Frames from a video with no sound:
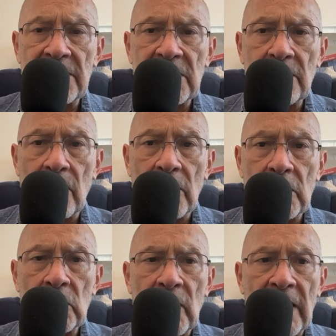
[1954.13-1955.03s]

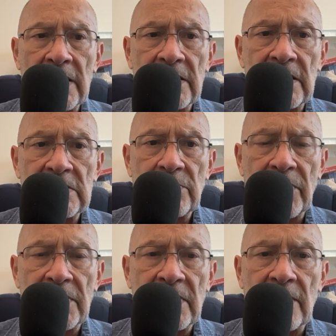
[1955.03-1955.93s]
monoduality
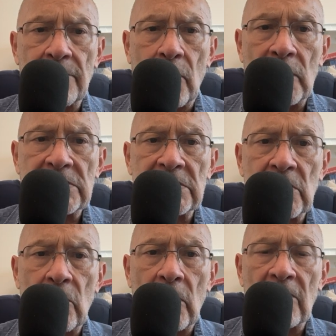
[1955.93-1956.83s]
spread and poisoned the
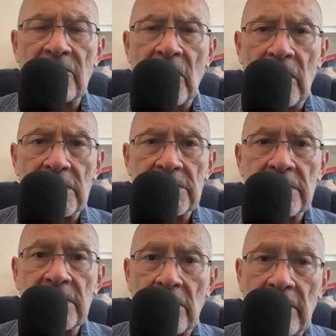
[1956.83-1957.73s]
well of knowledge
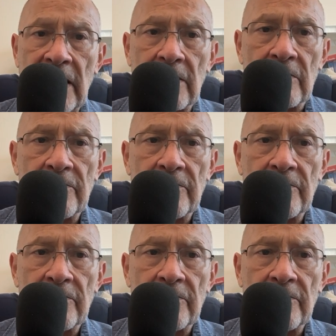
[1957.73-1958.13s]
till now.